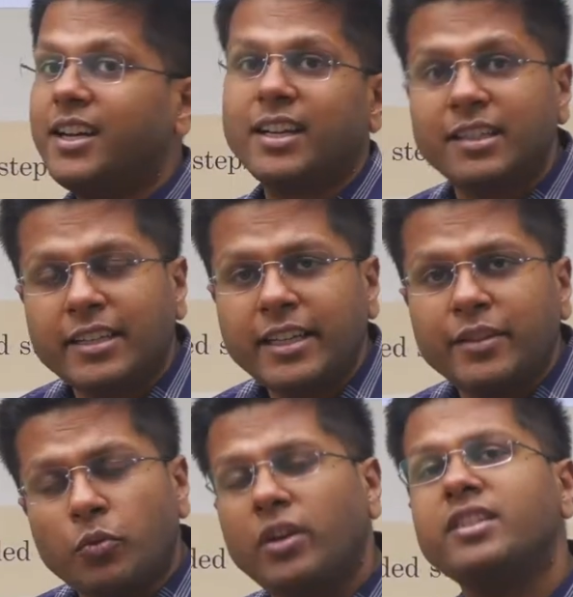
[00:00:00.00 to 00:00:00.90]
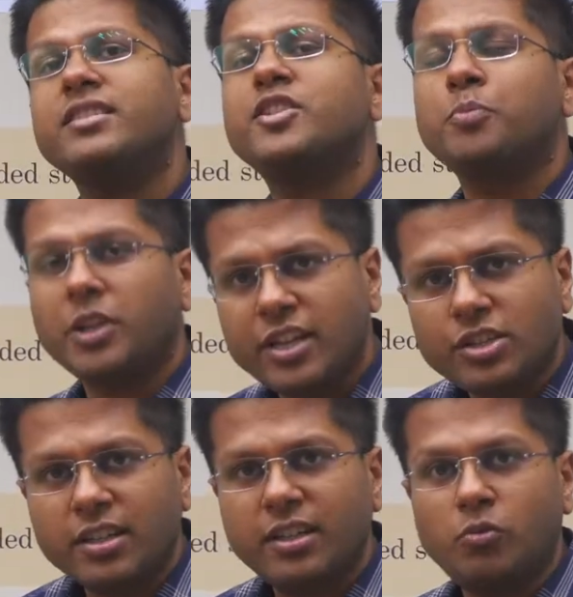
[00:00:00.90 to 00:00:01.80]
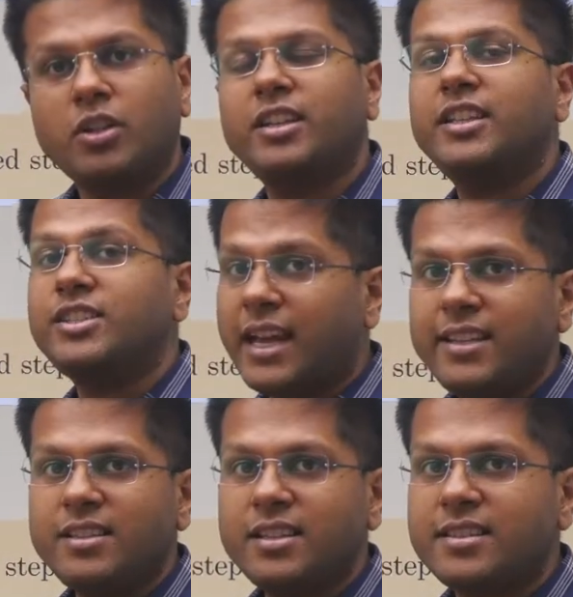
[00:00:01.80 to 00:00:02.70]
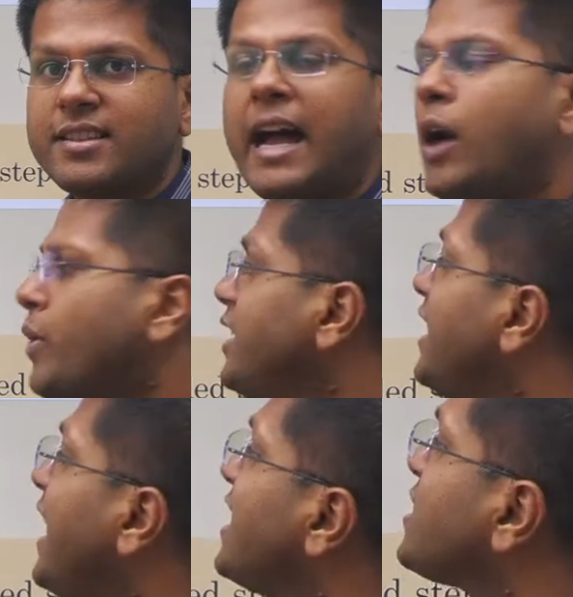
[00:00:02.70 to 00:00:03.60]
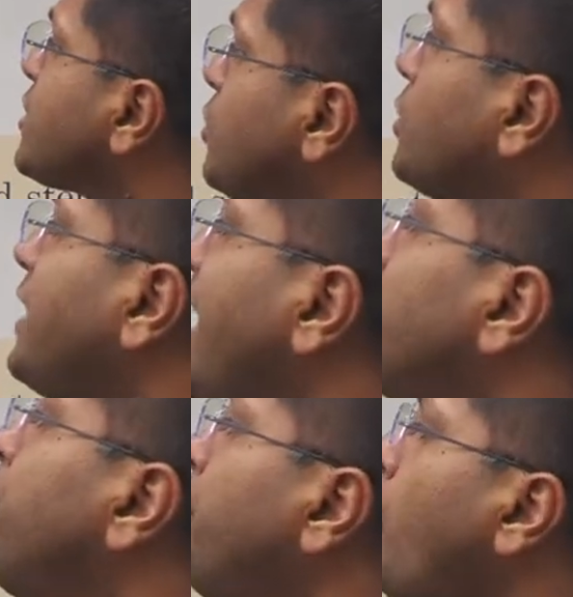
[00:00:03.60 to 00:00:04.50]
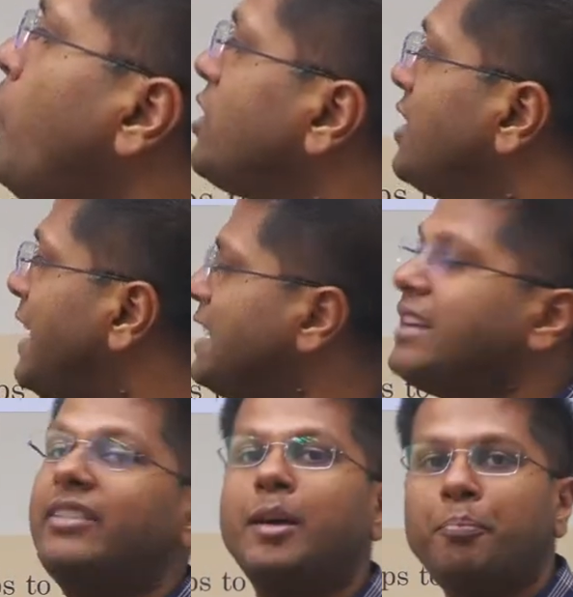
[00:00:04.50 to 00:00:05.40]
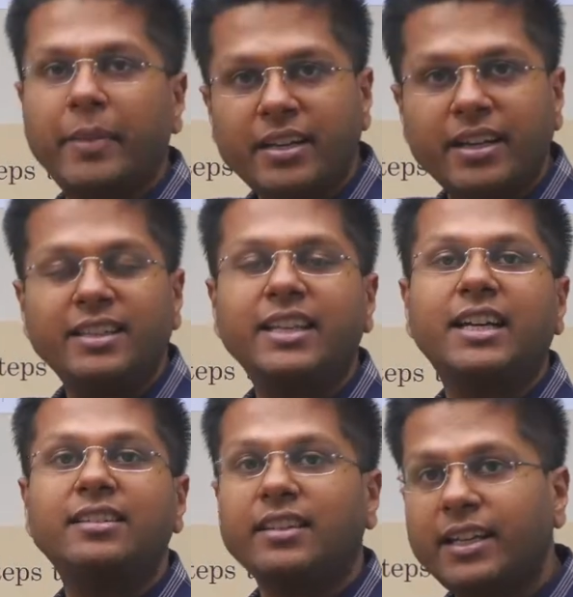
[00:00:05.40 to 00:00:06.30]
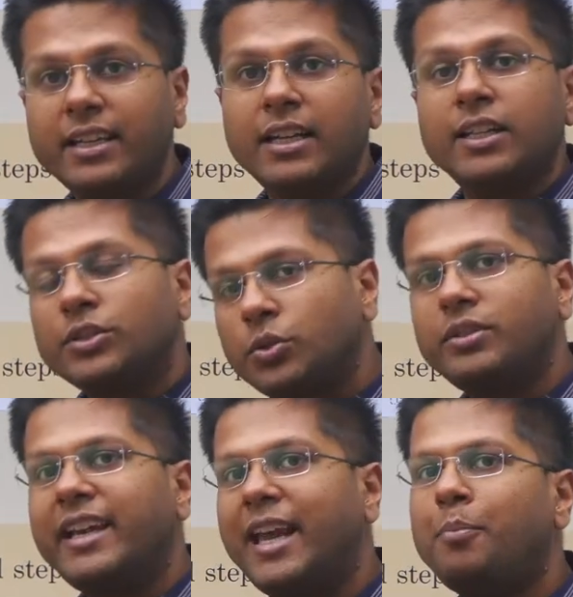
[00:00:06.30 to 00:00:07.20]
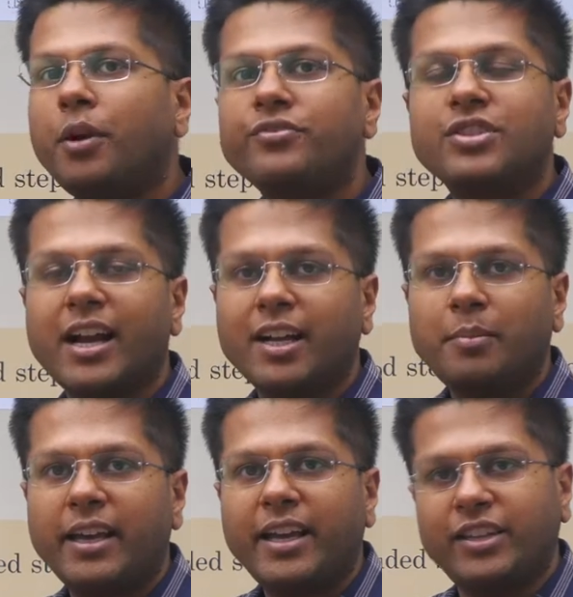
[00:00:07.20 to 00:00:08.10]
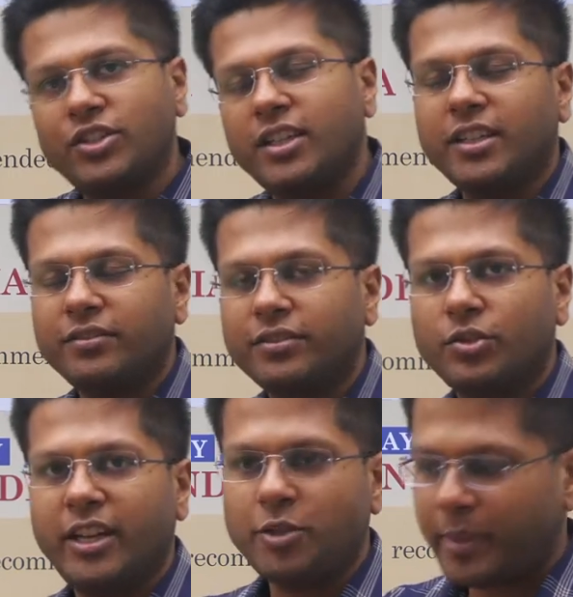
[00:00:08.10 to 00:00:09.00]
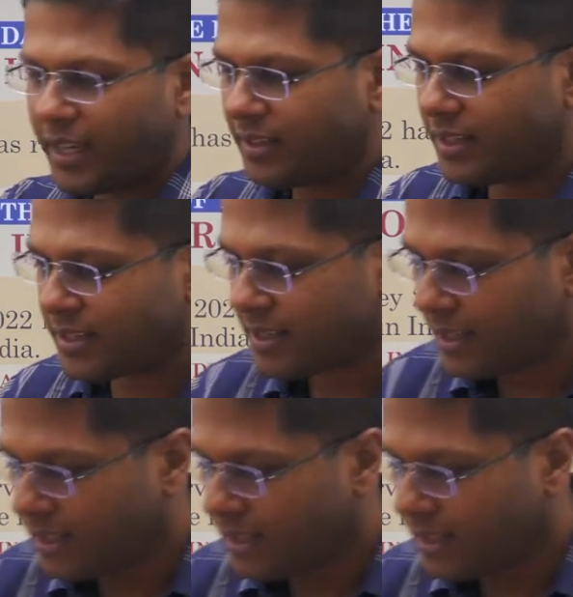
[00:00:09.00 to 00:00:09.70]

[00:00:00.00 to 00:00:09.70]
our country, what is its potential, what are the challenges, how India has looked at port-led development in the country through the help of Sagarmala initiative. So let's begin this